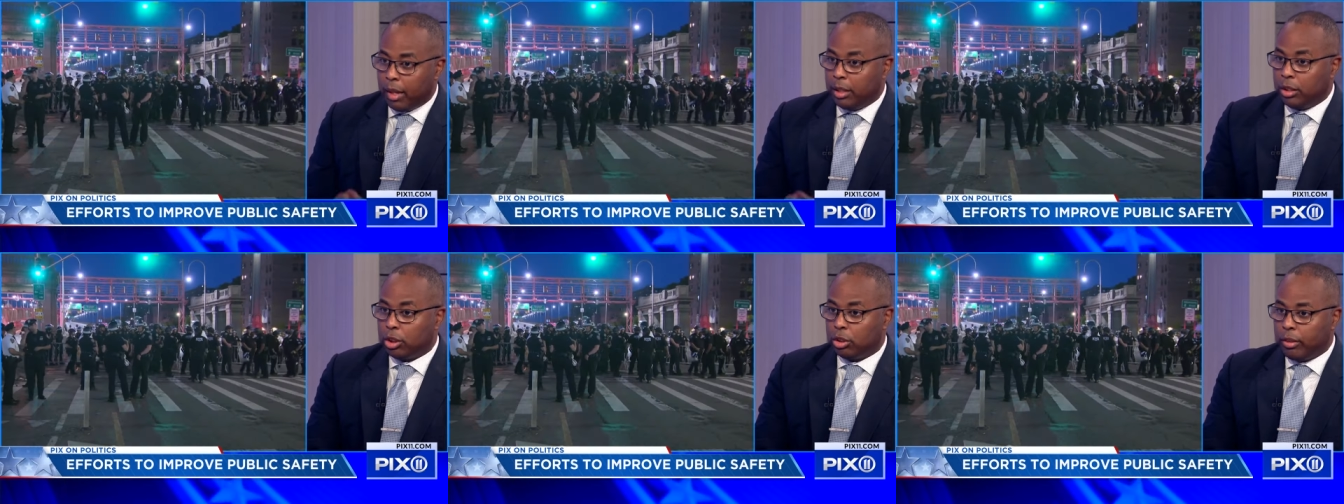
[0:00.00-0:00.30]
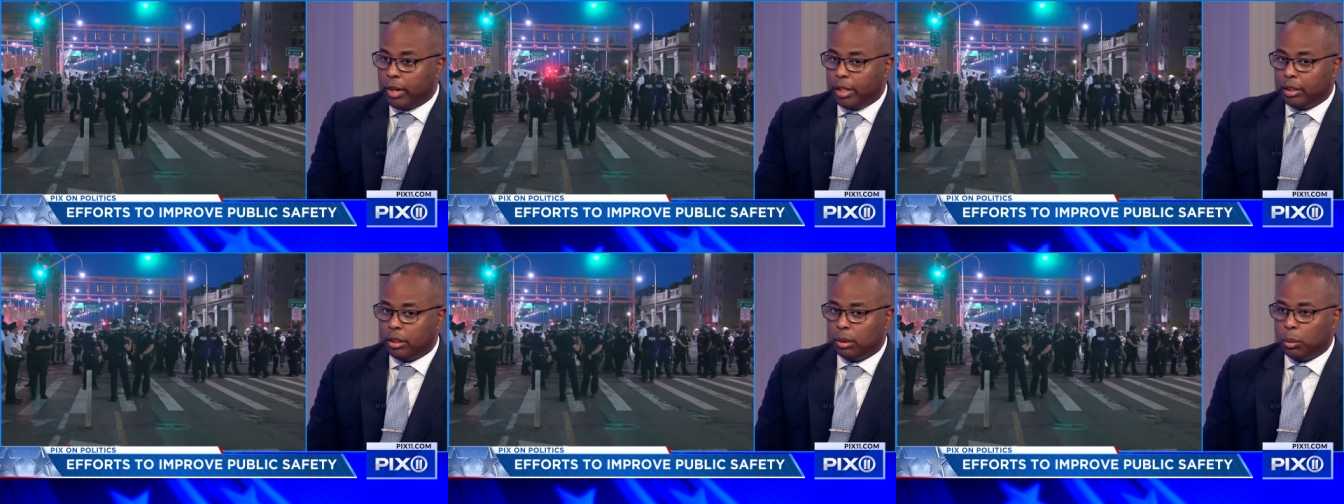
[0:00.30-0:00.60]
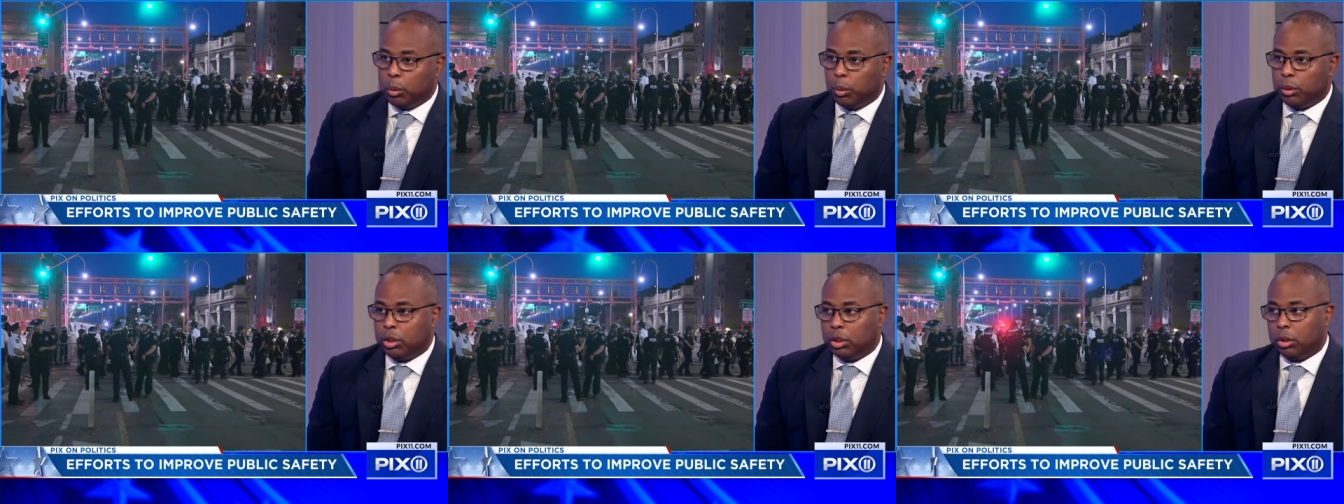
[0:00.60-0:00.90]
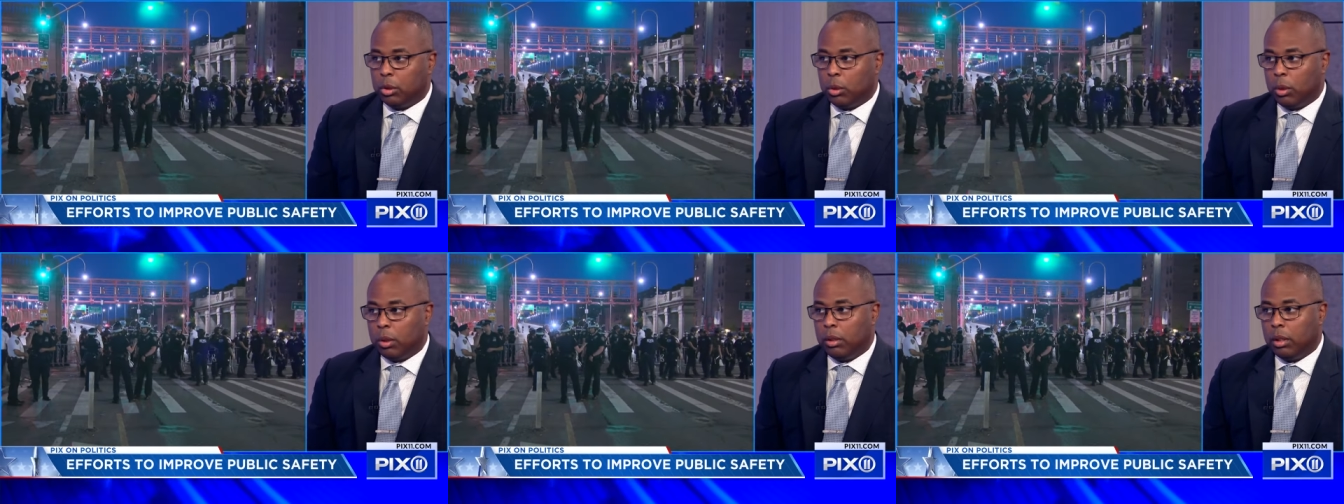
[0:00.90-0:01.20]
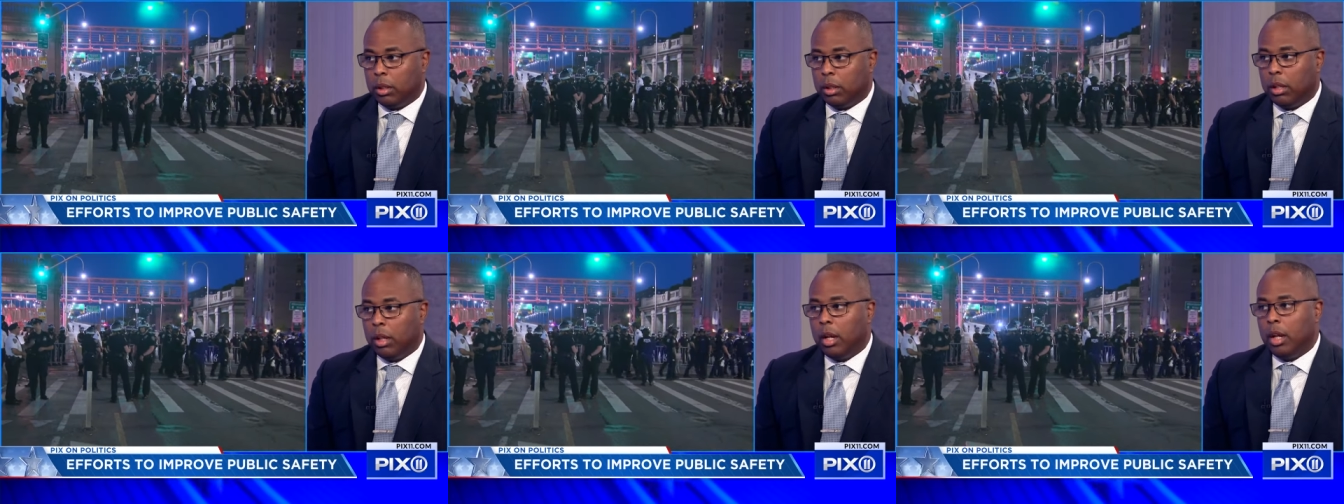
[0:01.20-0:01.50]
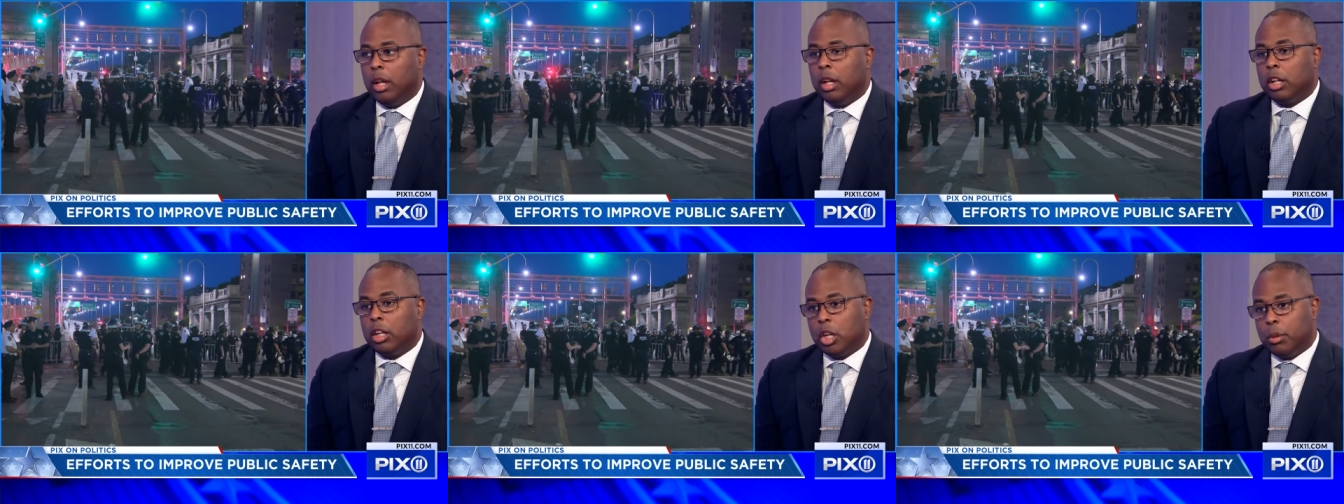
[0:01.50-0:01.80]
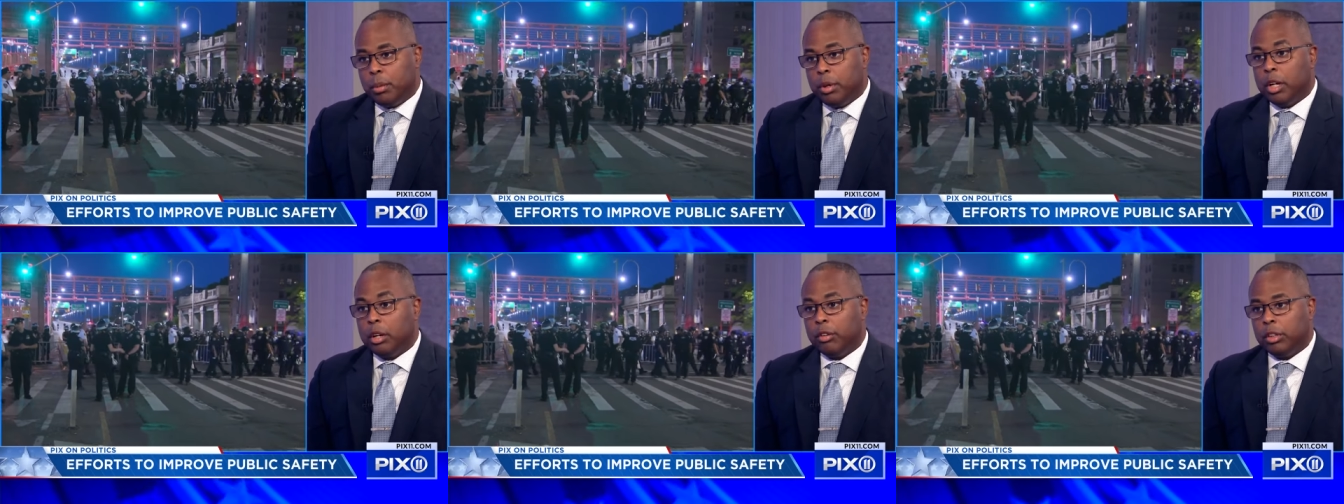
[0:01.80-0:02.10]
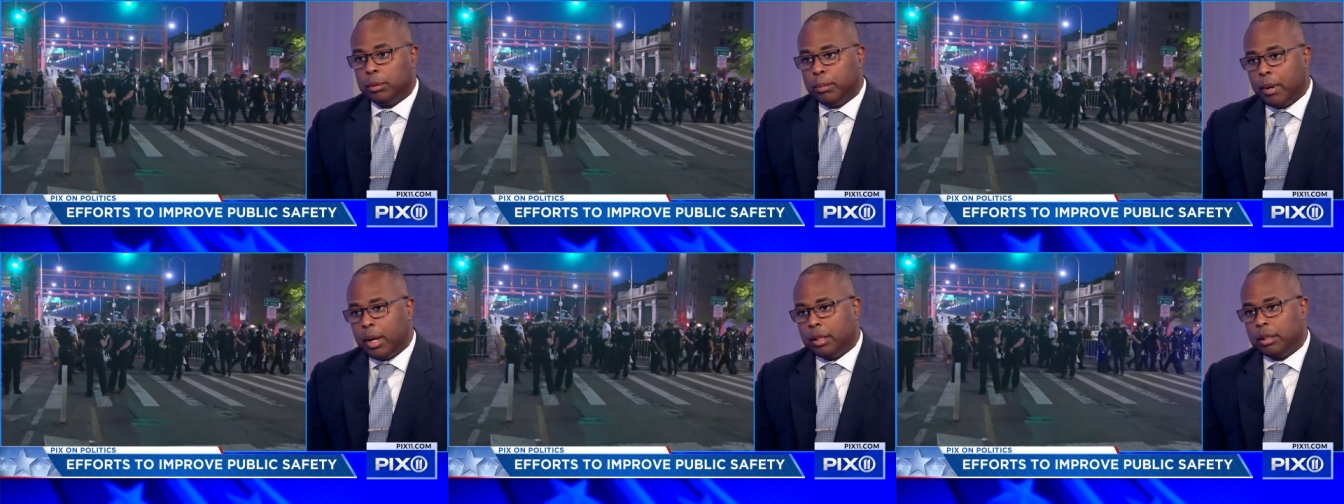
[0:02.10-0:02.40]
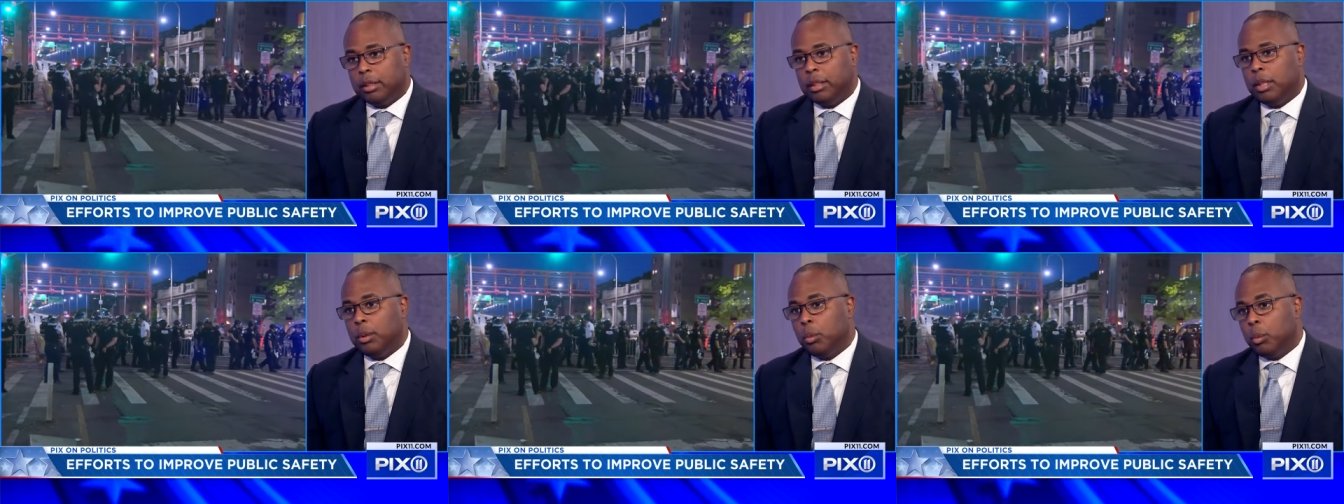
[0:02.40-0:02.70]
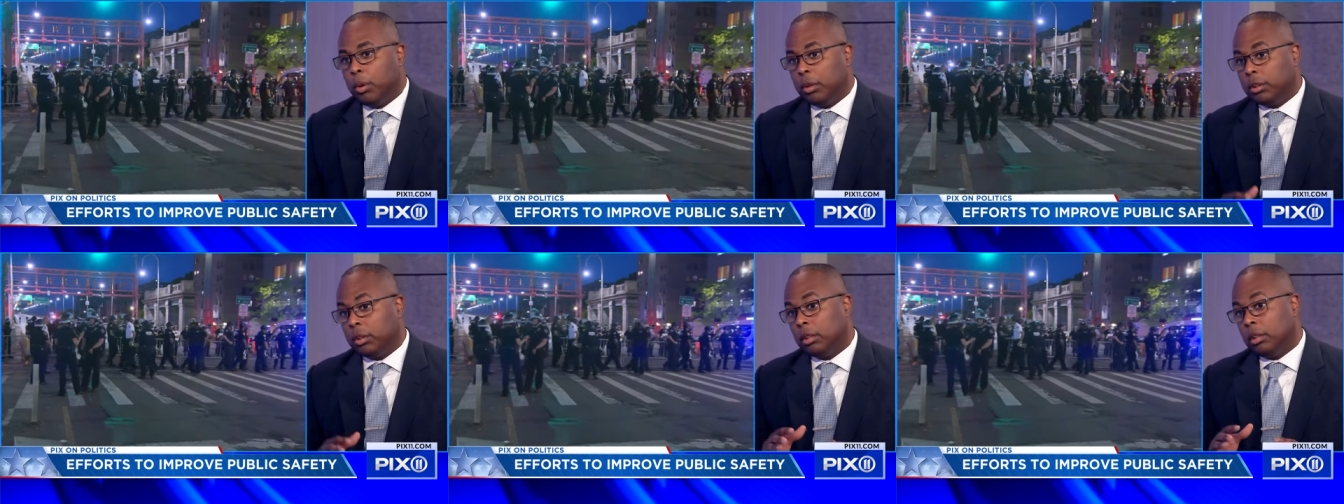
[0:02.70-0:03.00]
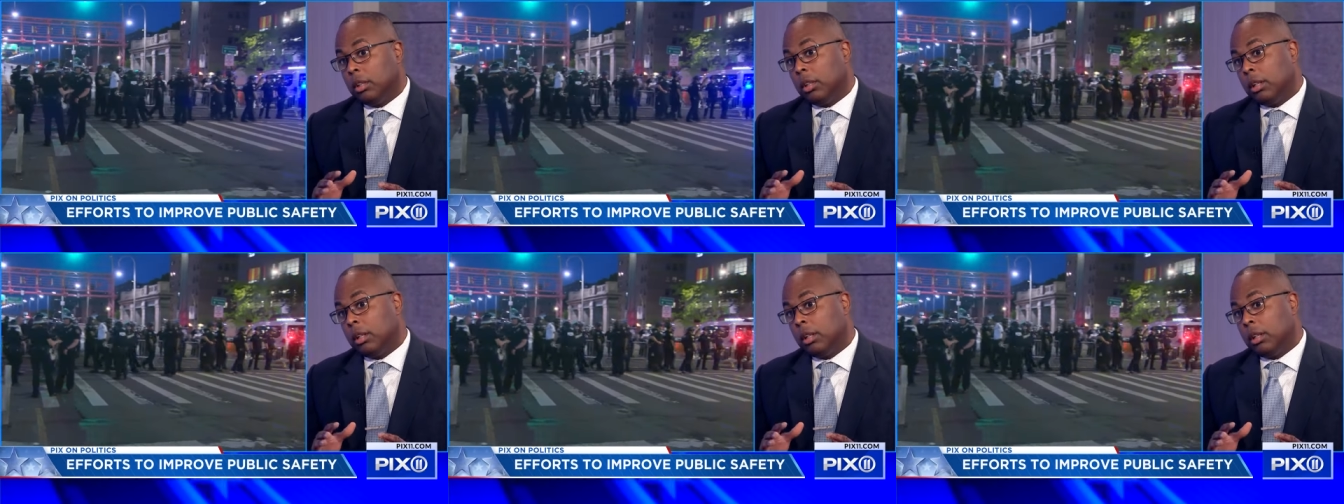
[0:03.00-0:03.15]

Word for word: in transit, which is called the Community Response Team, which